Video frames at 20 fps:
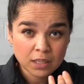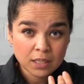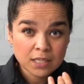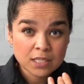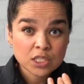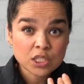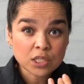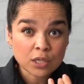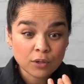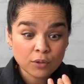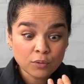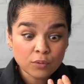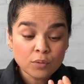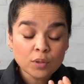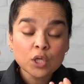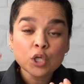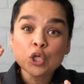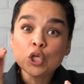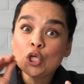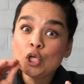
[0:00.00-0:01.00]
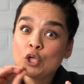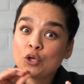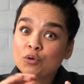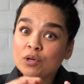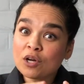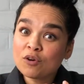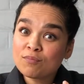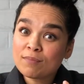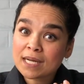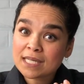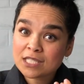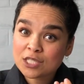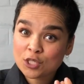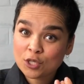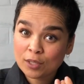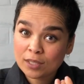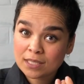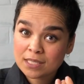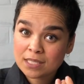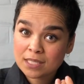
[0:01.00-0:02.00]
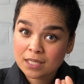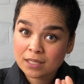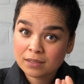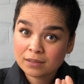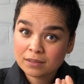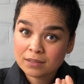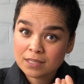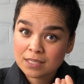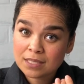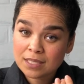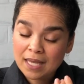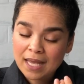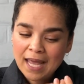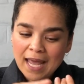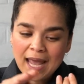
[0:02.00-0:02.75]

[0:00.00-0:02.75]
so neuromuscular skills.